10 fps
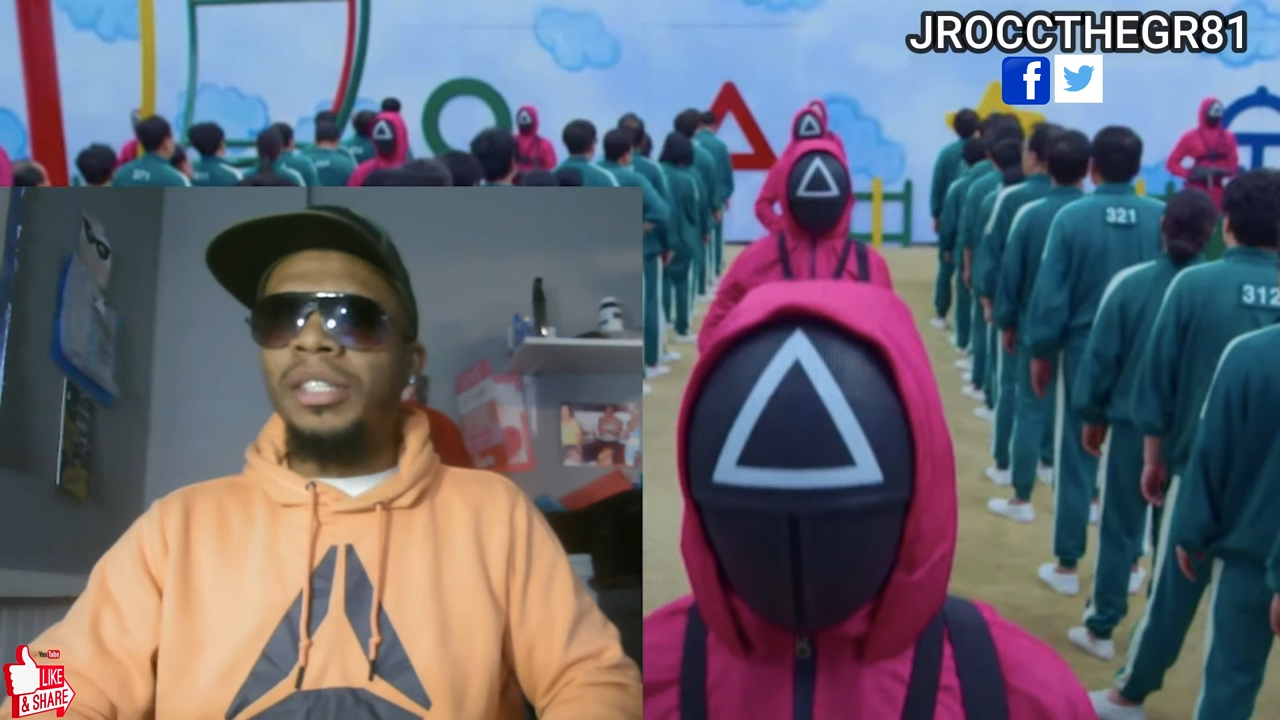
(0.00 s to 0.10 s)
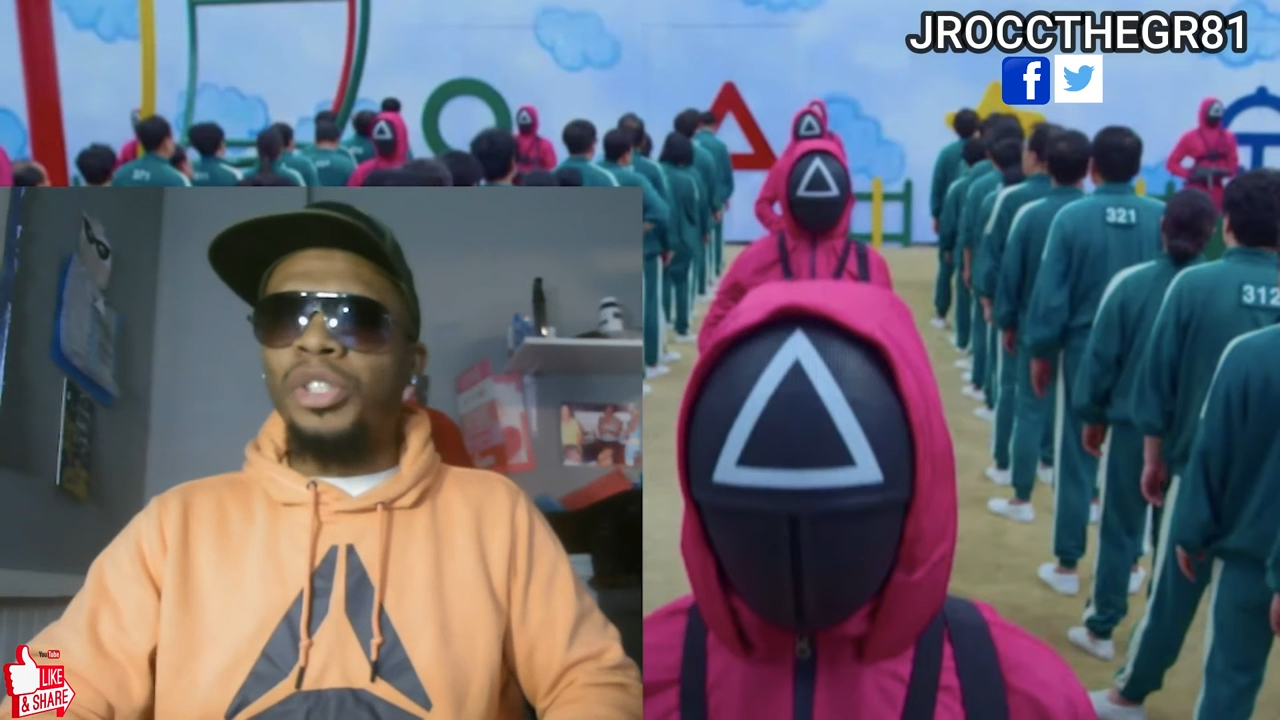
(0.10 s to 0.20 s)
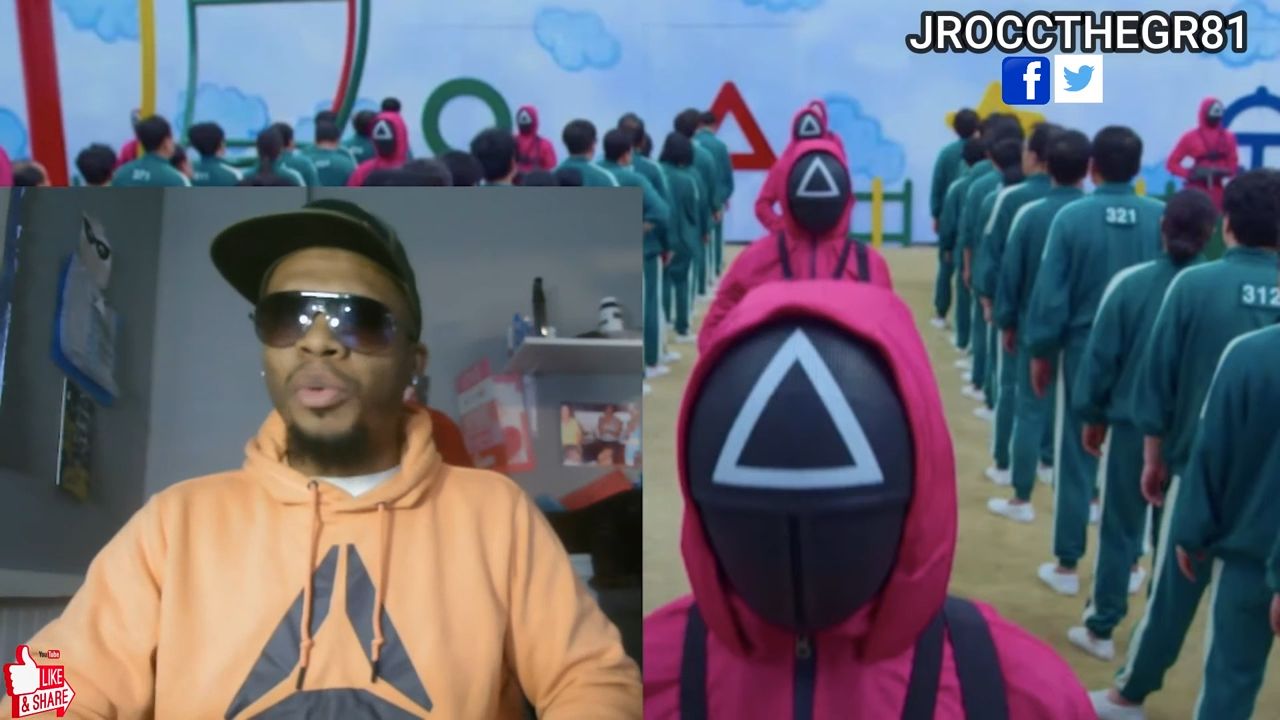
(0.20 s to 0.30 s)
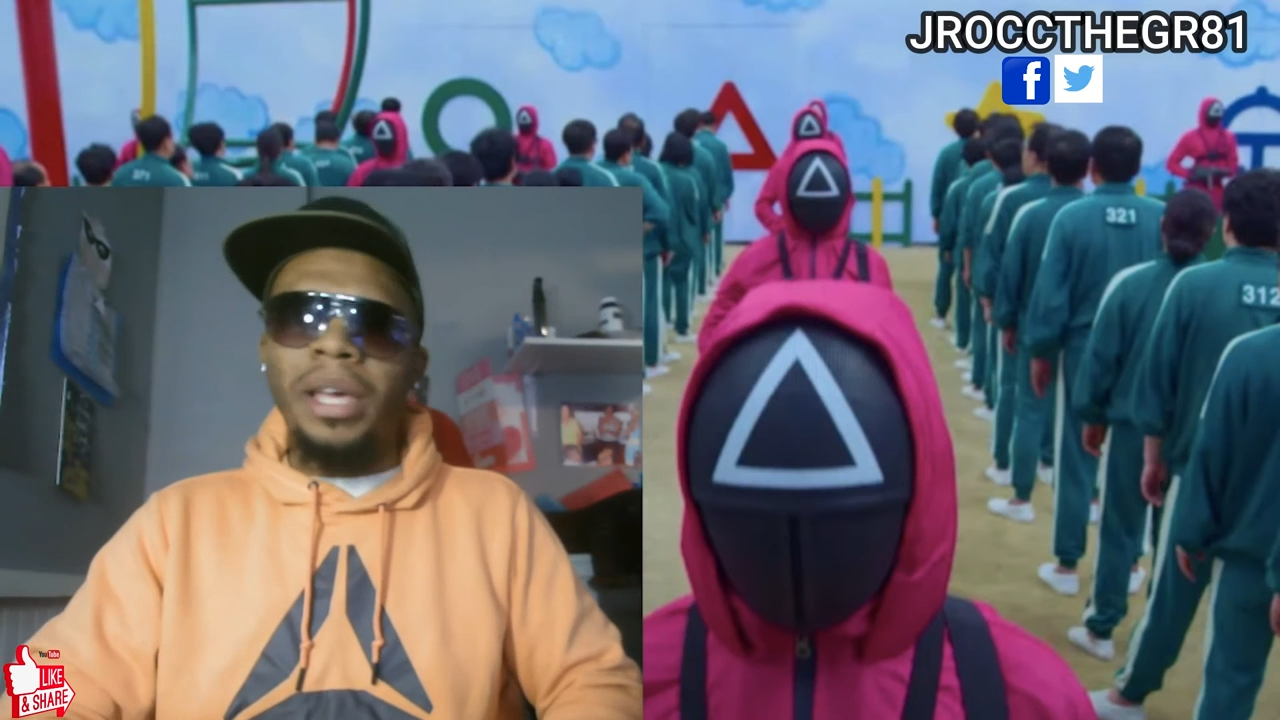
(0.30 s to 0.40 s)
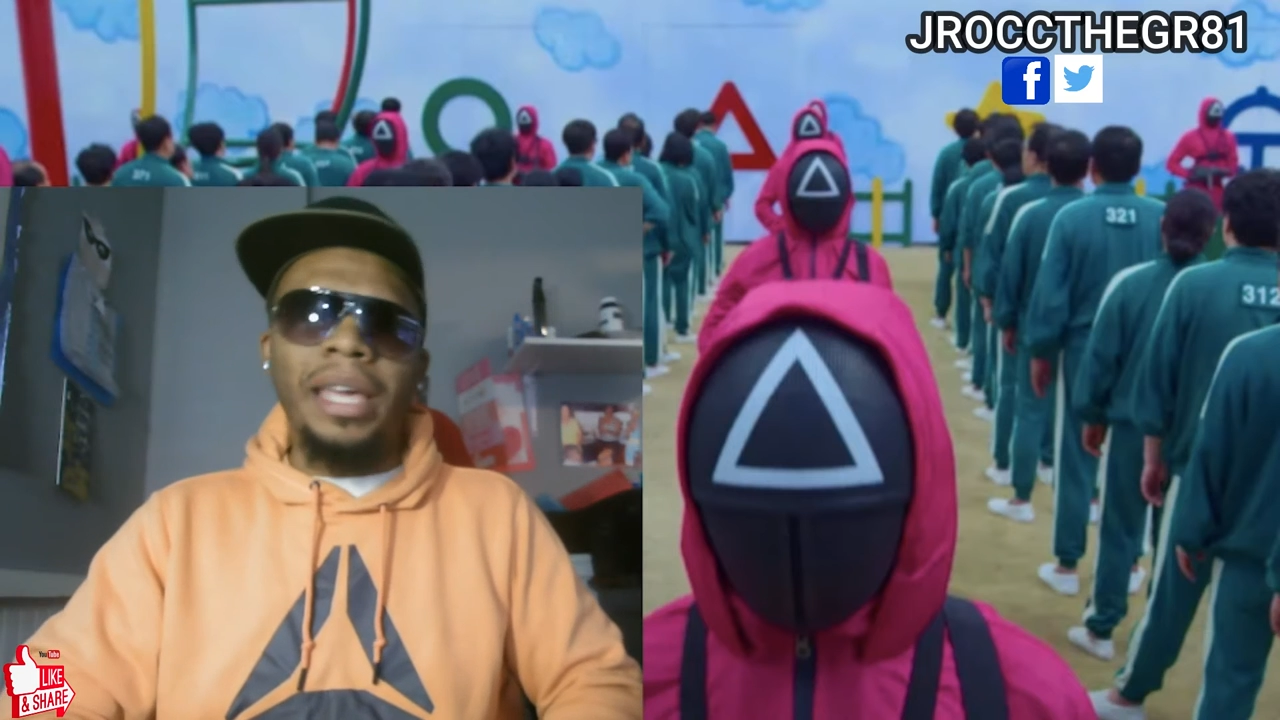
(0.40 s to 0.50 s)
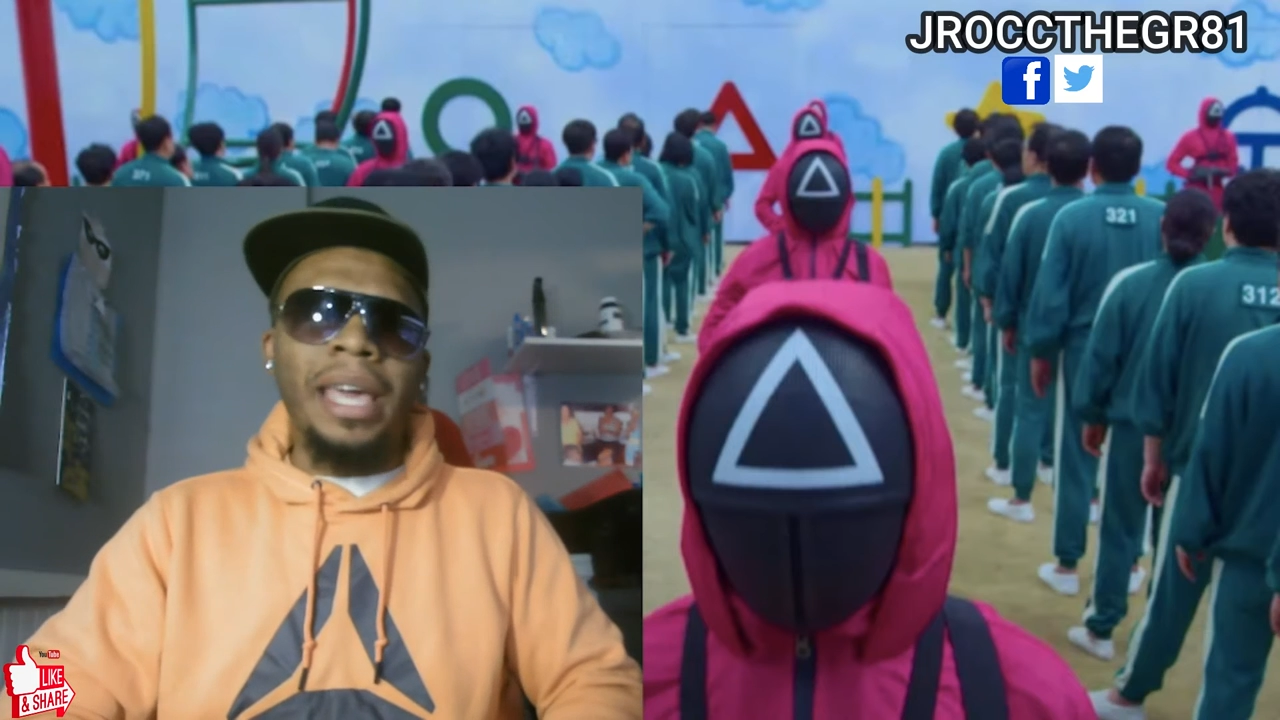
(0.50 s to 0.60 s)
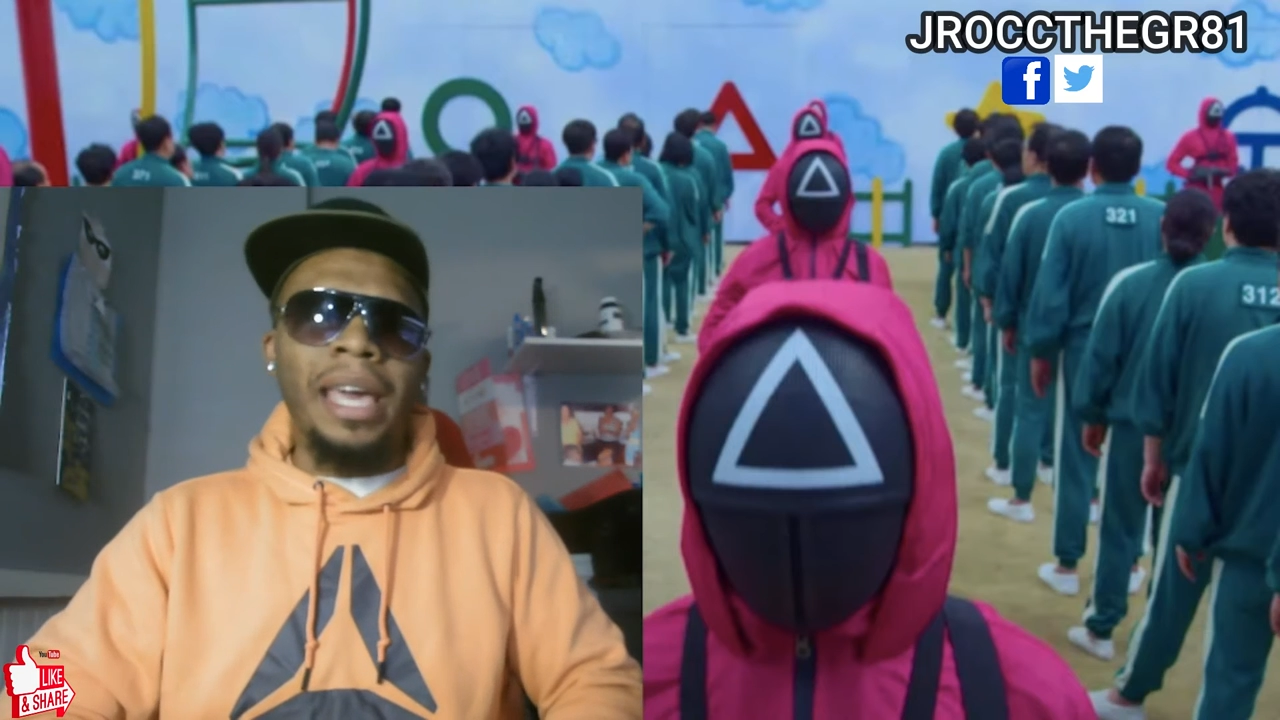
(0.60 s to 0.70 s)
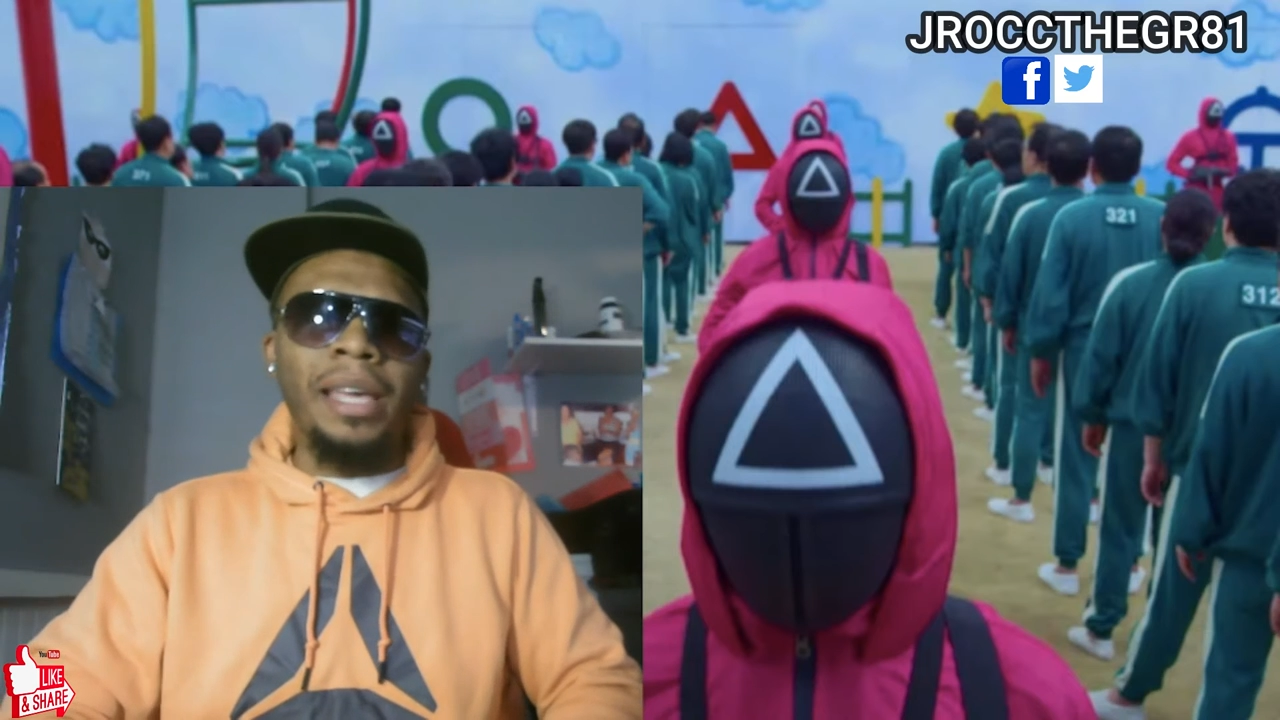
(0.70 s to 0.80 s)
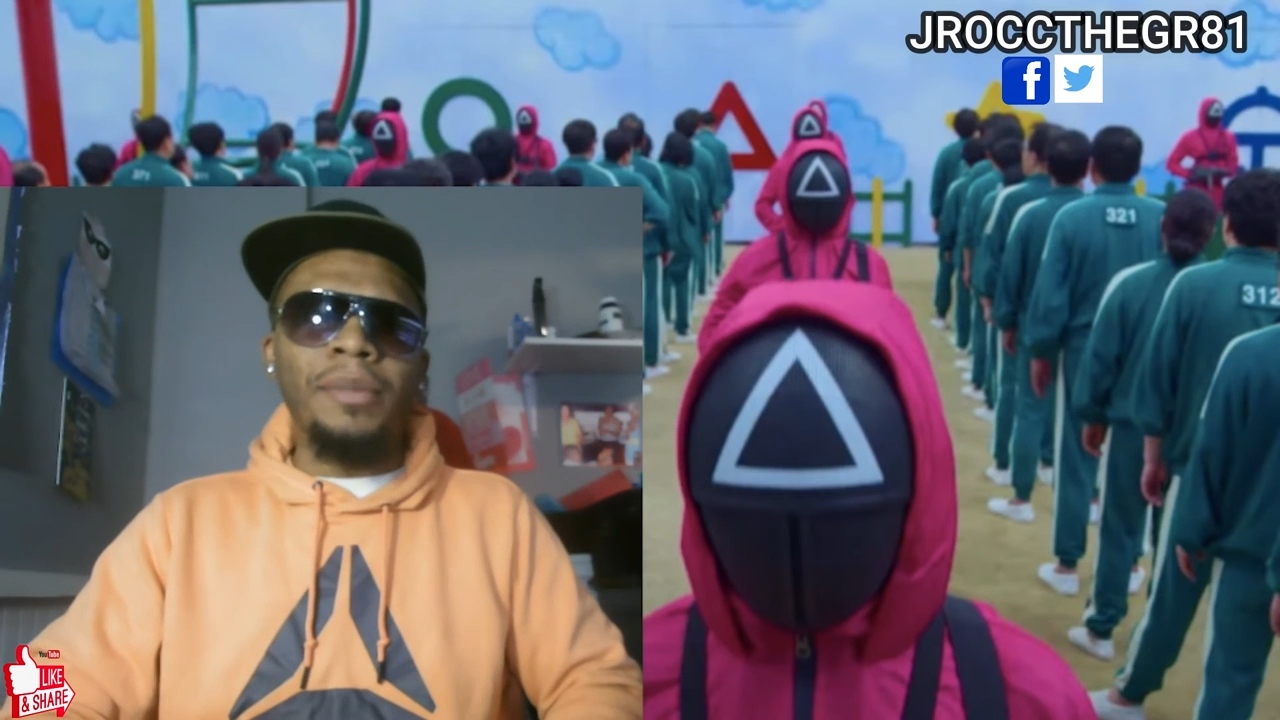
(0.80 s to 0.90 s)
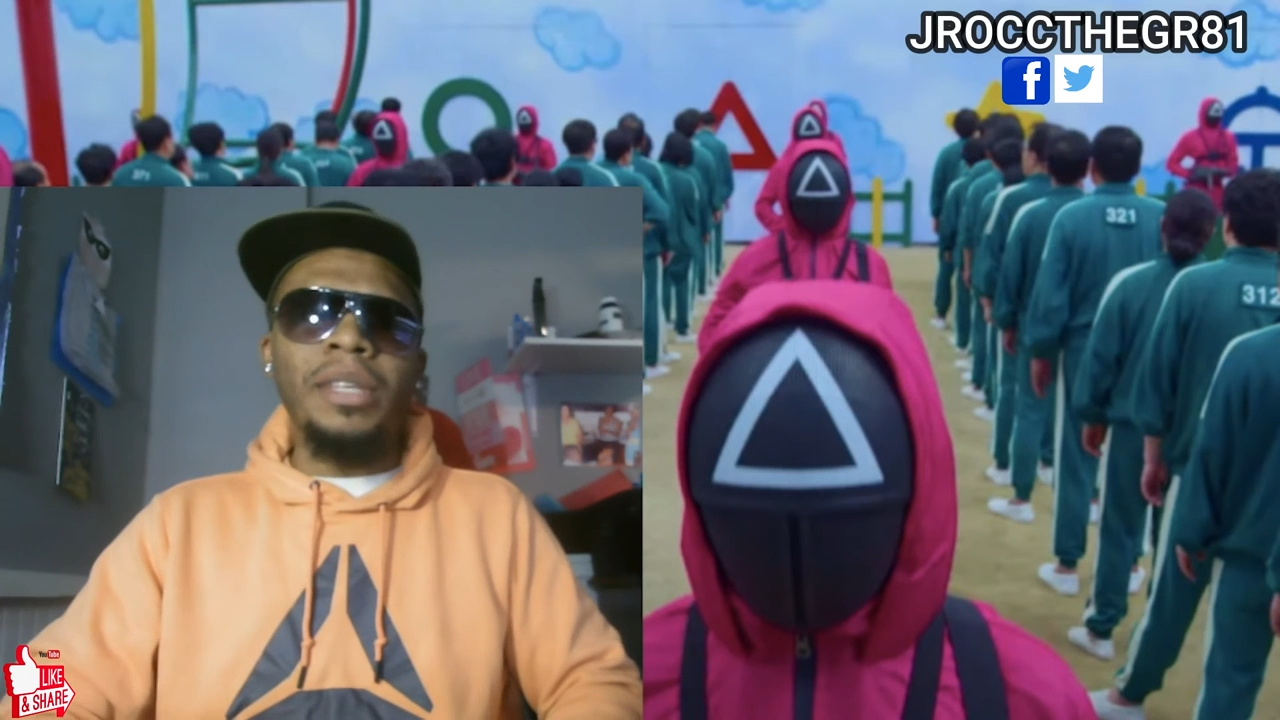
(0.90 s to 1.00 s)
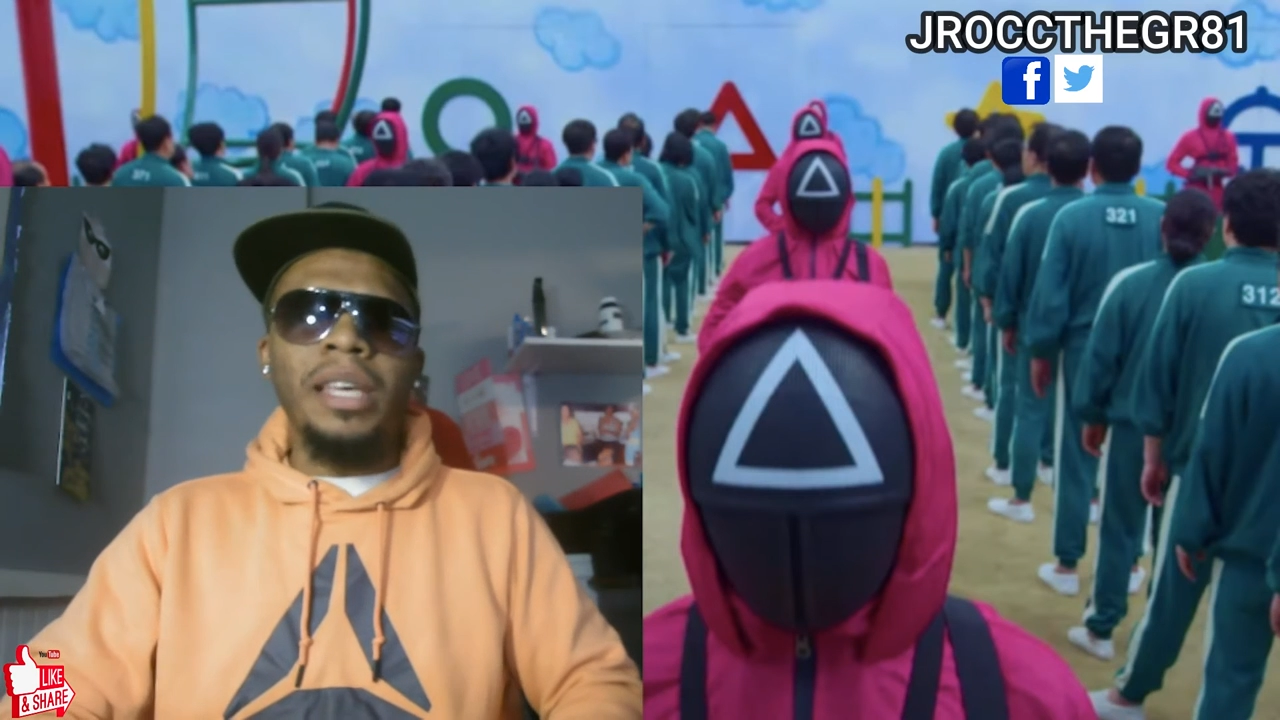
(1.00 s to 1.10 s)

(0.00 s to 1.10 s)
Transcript: Squid Game,